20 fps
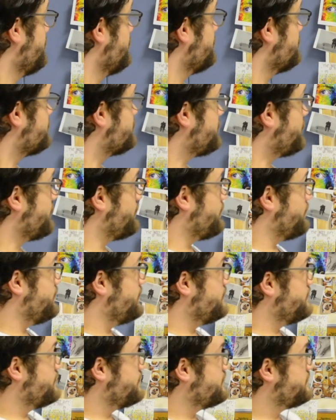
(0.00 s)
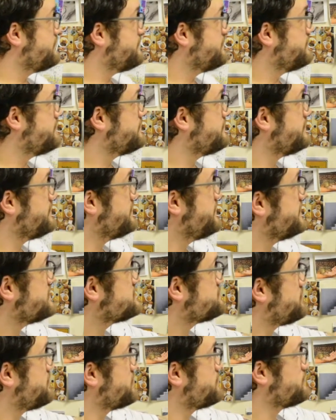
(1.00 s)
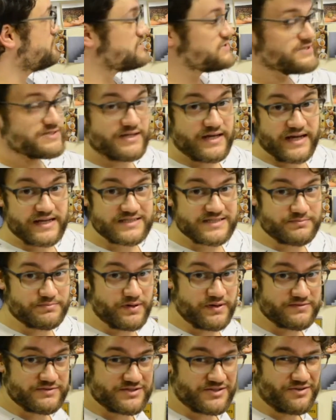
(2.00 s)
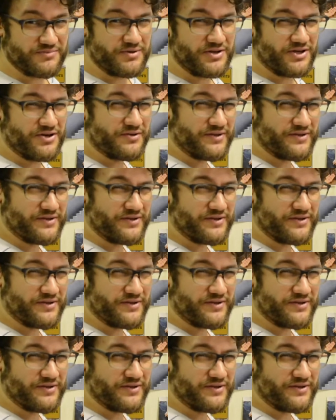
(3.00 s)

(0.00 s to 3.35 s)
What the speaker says: So the next part was as above, so below.